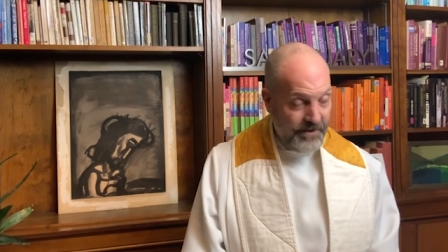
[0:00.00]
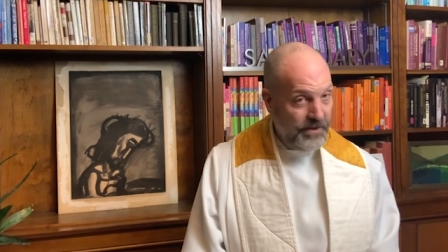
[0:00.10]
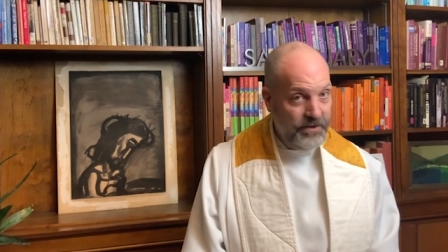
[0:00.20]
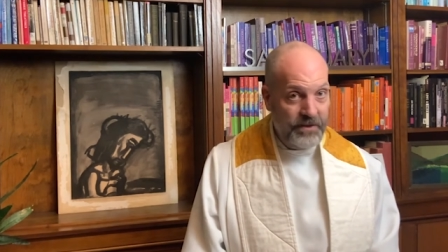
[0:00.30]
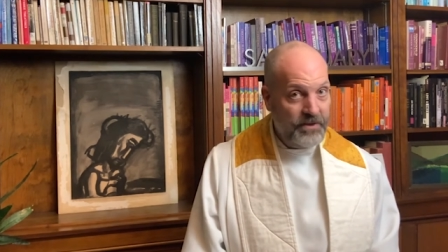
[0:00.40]

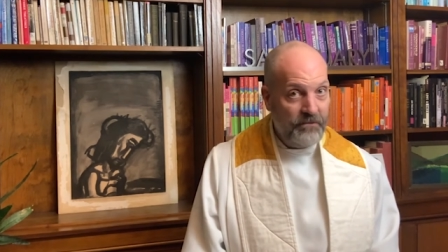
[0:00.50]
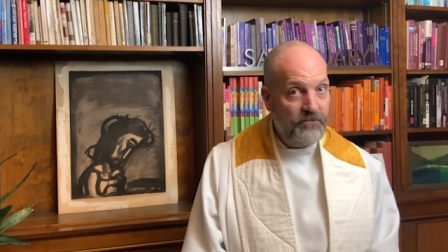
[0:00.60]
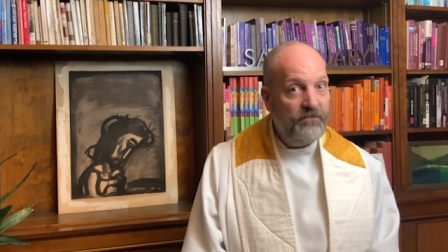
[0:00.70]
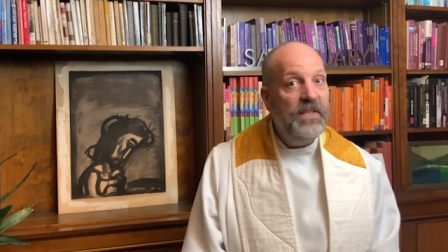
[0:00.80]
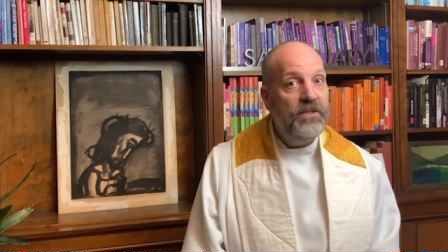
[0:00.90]
This is the
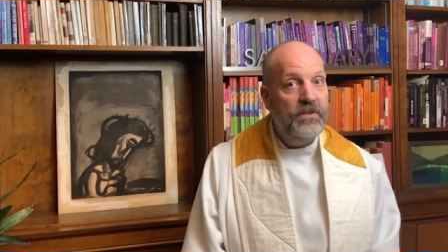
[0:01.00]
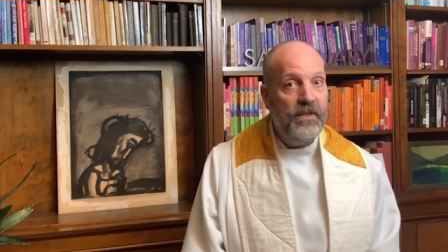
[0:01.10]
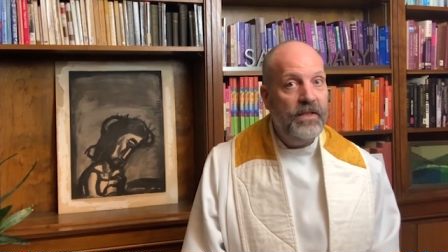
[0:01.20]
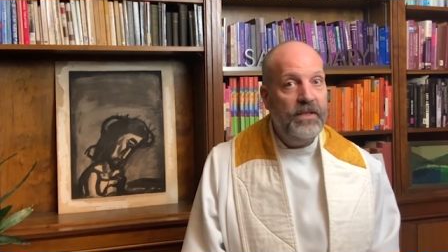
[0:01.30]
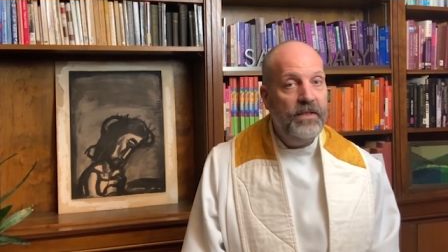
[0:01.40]

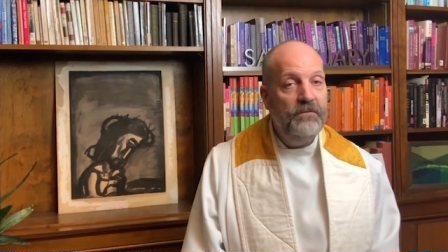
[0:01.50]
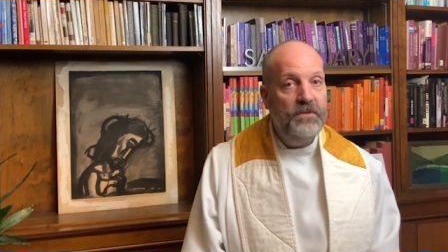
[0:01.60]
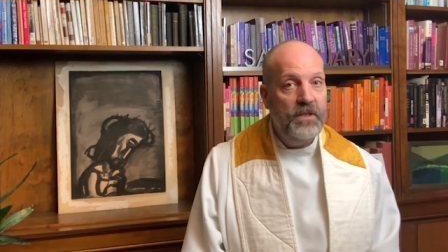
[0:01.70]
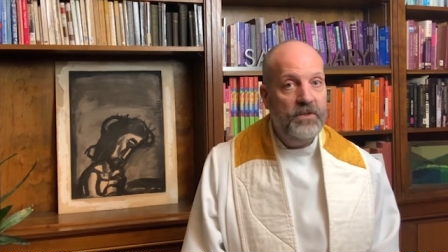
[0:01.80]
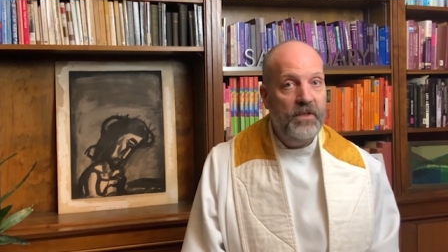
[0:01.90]
feast that he
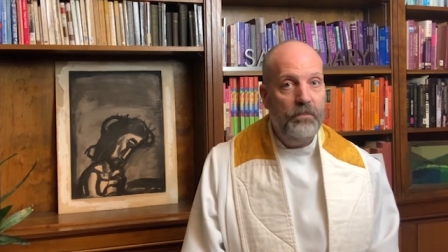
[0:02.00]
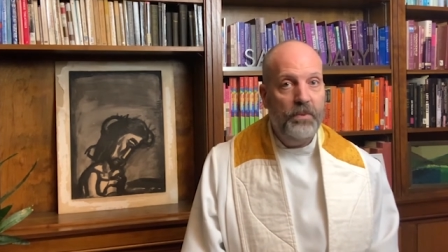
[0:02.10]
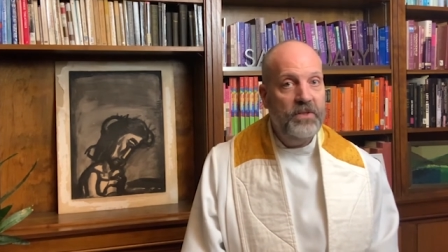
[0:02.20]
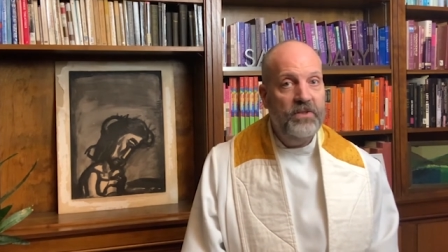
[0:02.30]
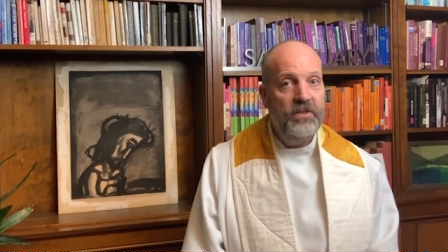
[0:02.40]
gives us in the
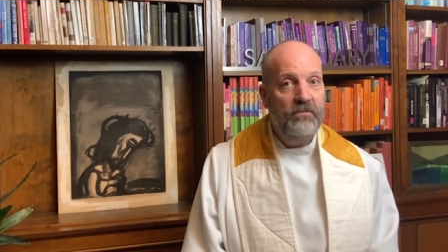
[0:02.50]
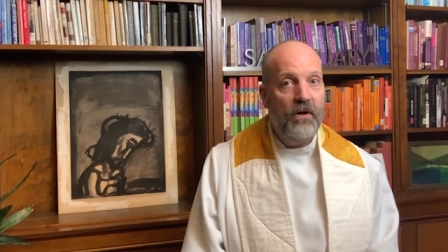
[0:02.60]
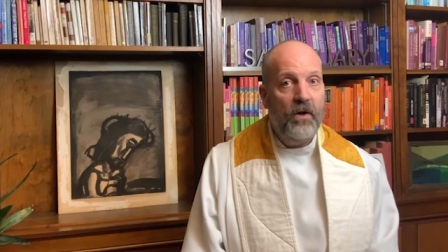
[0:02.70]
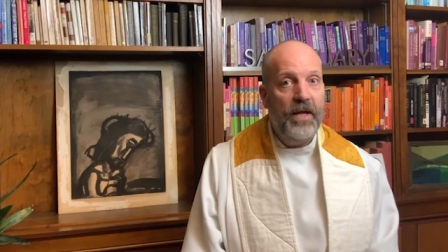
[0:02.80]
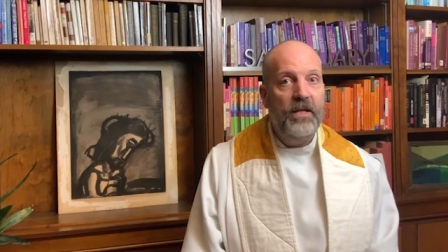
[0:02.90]
presence of
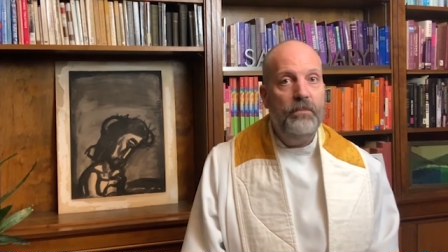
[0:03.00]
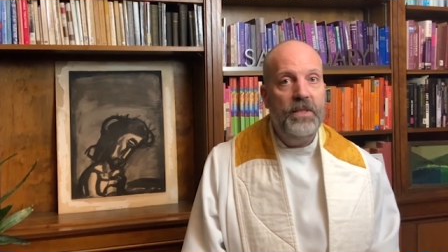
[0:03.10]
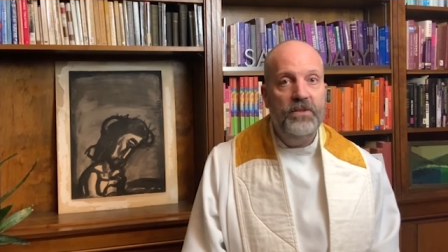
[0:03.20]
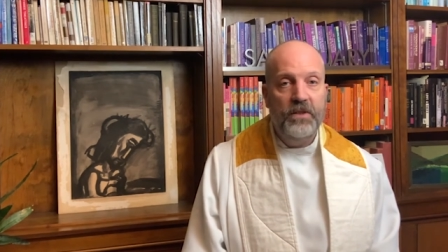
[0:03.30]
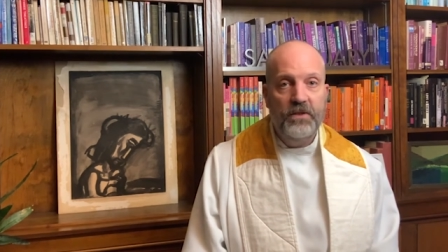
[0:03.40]
our
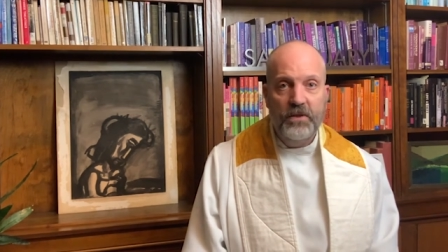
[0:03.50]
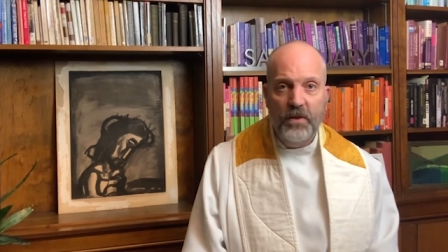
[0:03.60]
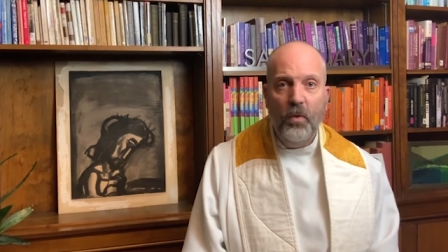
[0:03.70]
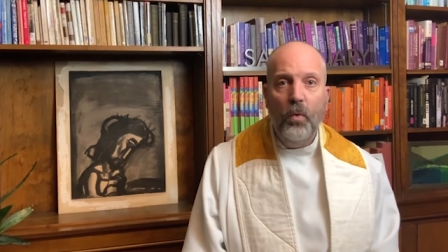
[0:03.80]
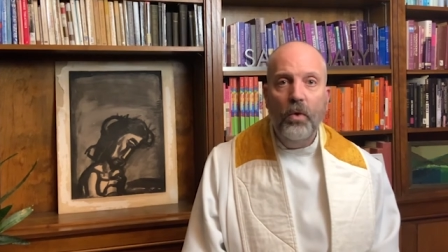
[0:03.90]
enemies. This is
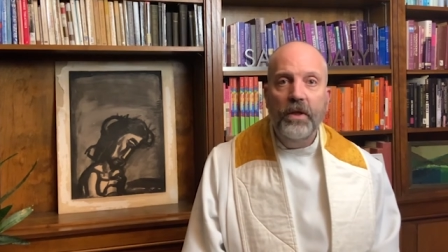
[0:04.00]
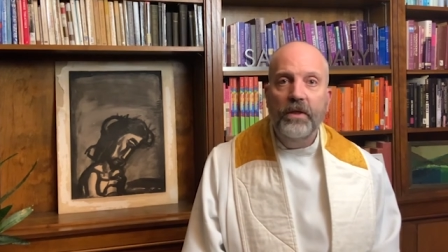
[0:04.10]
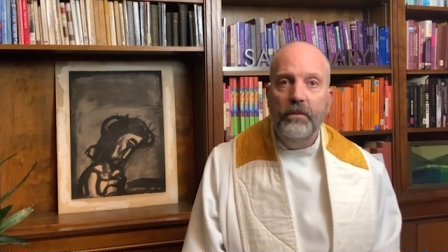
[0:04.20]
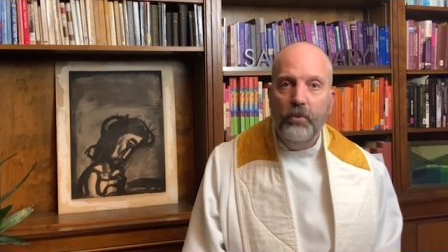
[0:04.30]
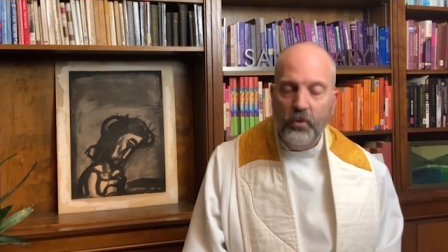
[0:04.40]
the
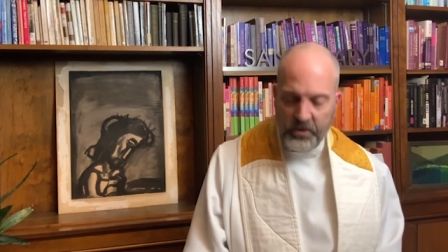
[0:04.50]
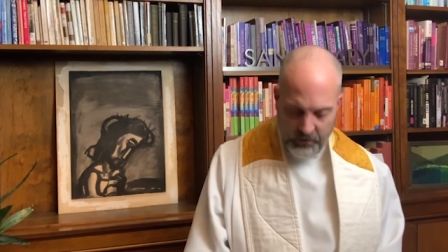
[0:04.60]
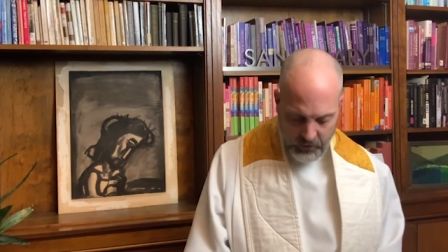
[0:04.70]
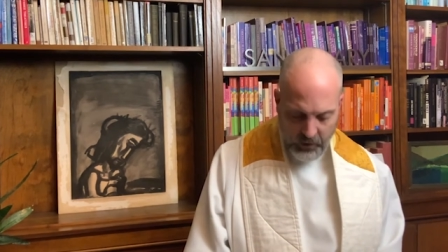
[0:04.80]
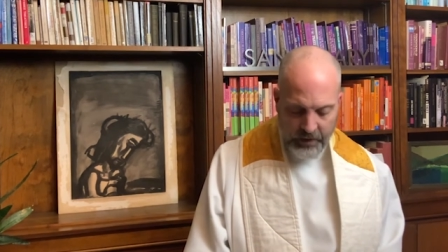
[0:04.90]
oil he pours
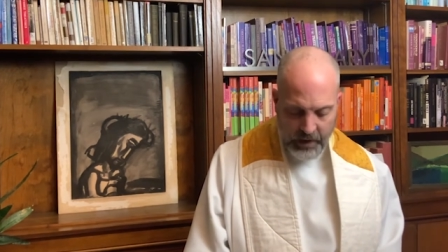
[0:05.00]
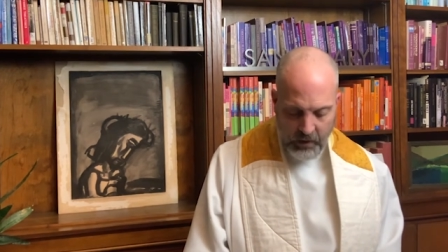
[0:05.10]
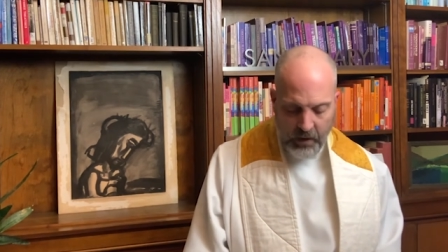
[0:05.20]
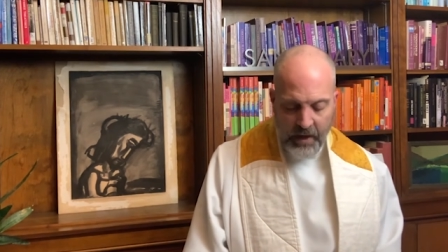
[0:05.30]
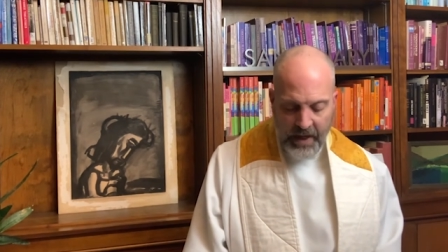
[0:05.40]
upon
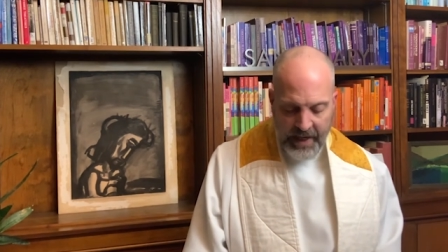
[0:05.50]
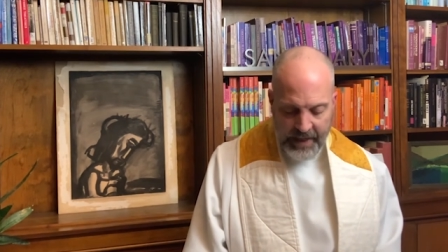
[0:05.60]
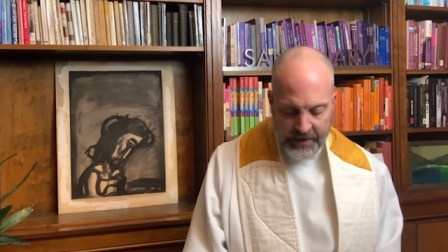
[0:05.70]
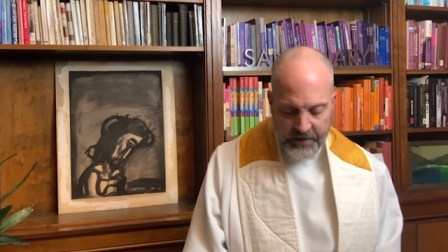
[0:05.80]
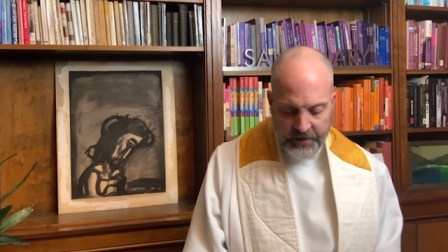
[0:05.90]
our
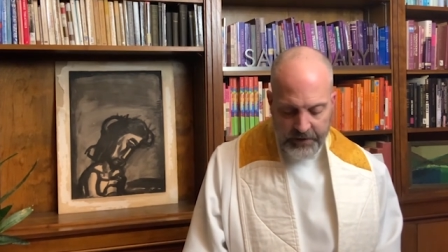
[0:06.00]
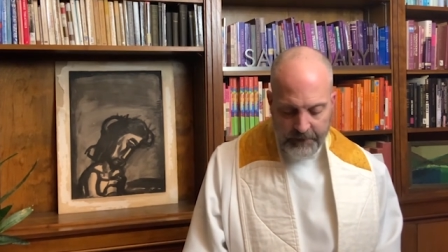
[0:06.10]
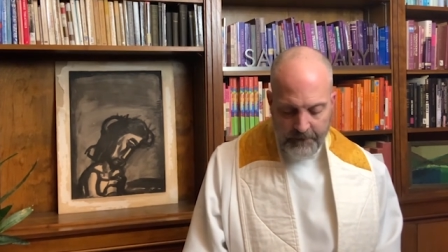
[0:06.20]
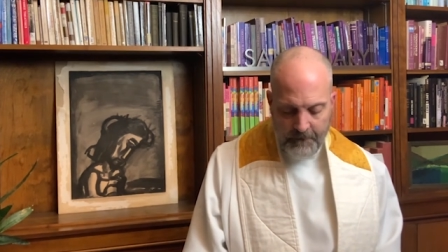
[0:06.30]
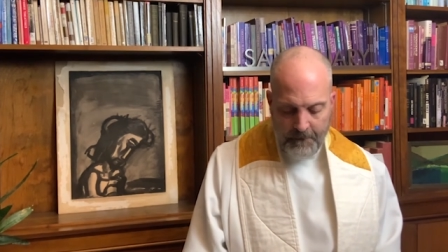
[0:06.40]

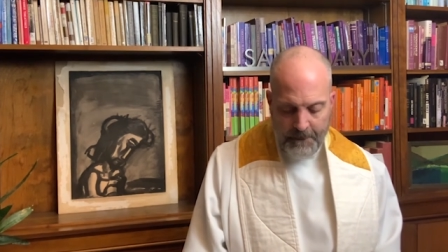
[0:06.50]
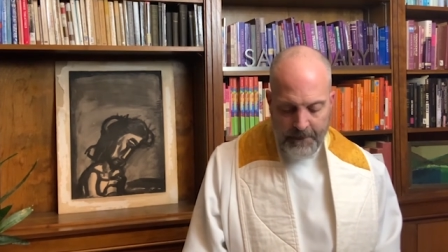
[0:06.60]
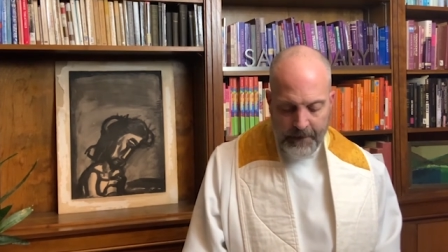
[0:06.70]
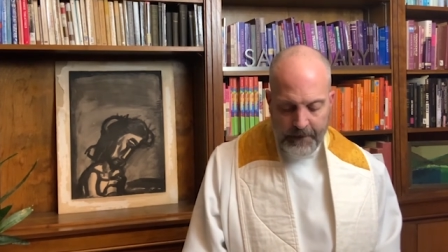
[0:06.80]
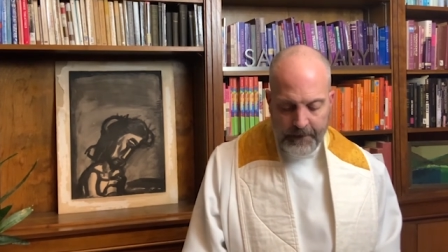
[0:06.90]
heads.
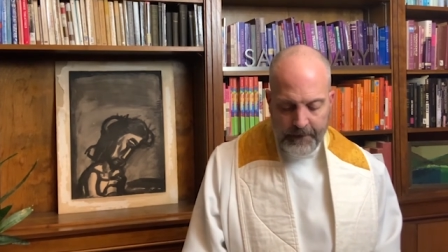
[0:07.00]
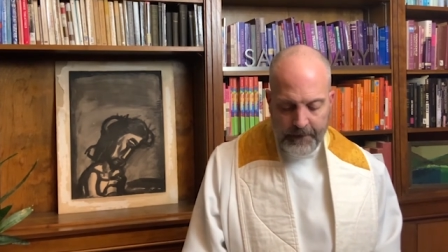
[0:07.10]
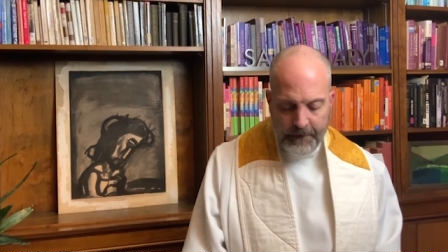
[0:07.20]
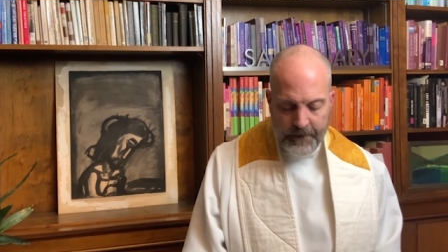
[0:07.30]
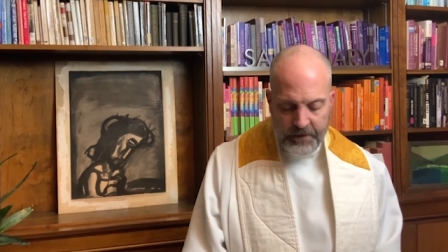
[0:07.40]

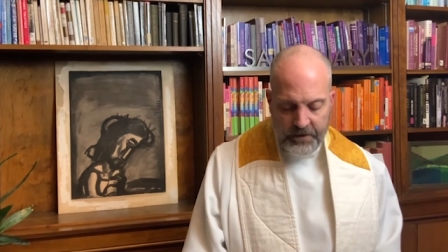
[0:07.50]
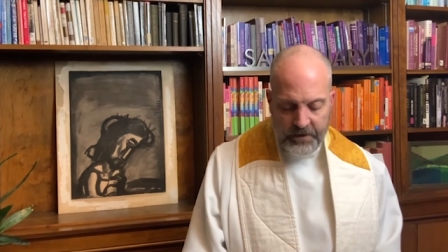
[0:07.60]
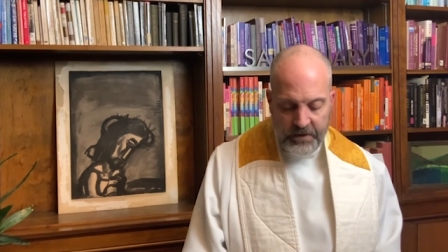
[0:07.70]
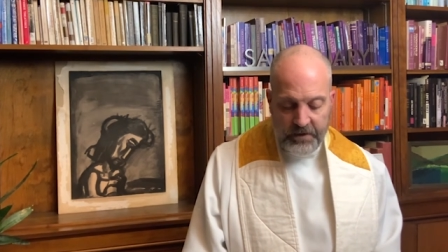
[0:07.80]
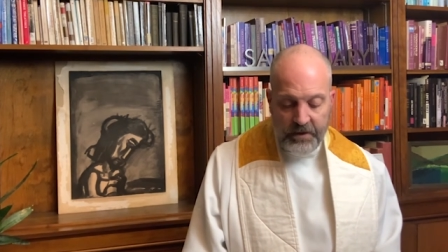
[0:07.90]
This
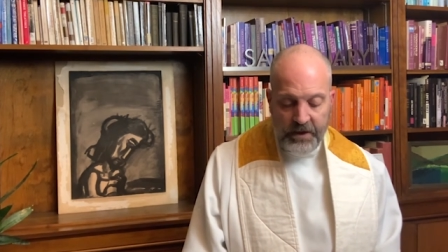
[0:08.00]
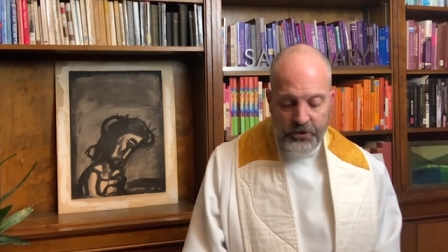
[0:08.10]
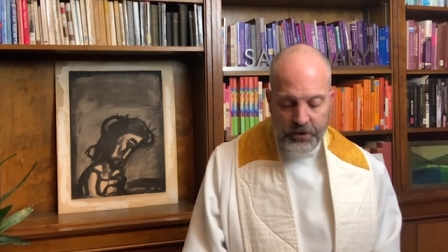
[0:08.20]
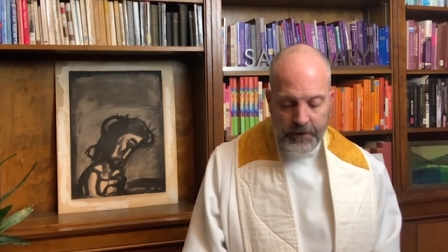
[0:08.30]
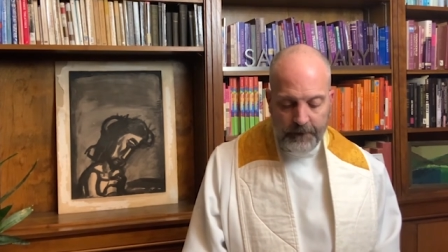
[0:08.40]
is his
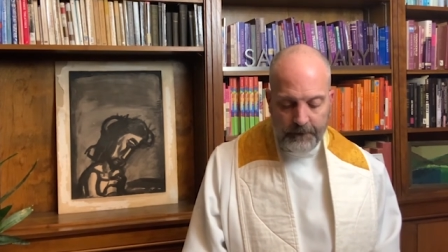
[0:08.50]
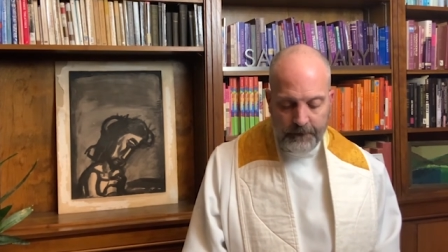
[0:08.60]
teaching.